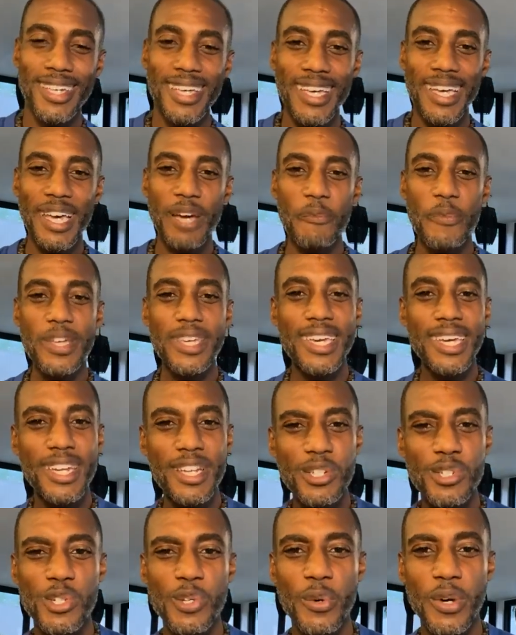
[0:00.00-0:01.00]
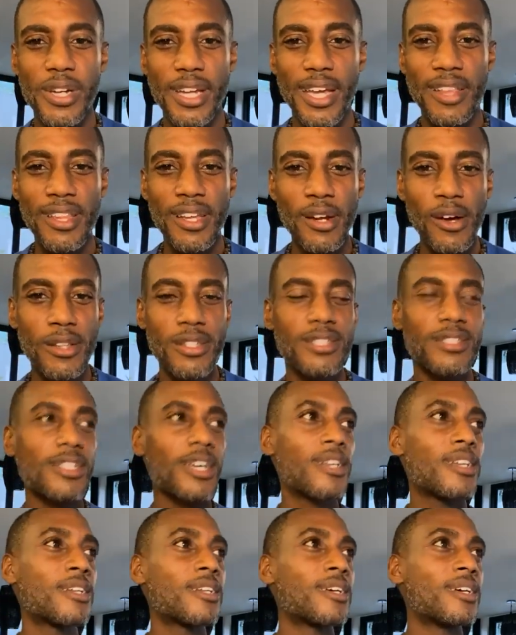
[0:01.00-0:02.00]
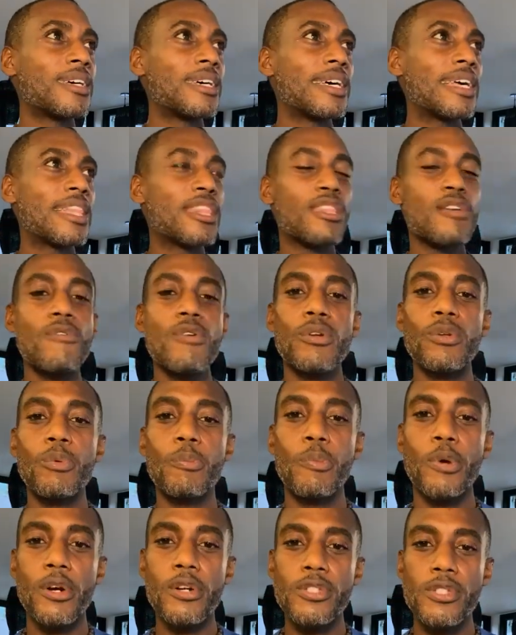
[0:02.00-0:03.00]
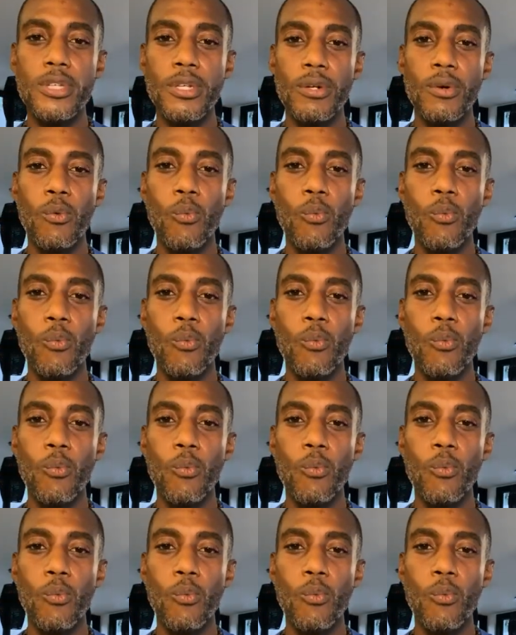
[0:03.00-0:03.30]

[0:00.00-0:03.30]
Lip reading: And we get into it. And then all of a sudden, they're a new person.